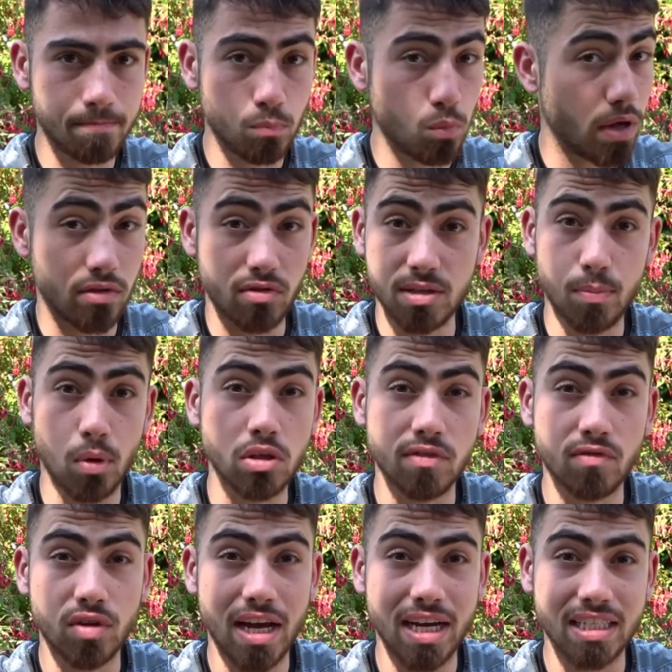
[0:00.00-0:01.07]
Whether it's
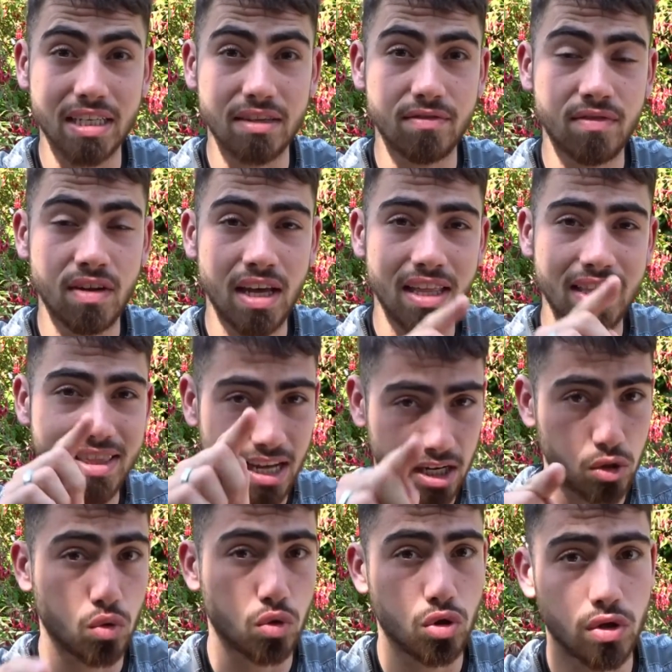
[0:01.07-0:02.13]
positive or negative, that's
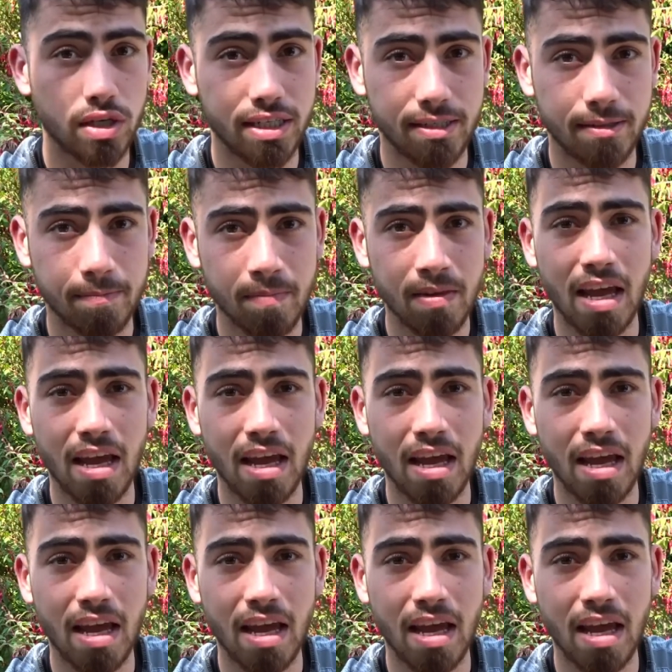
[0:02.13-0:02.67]
your choice.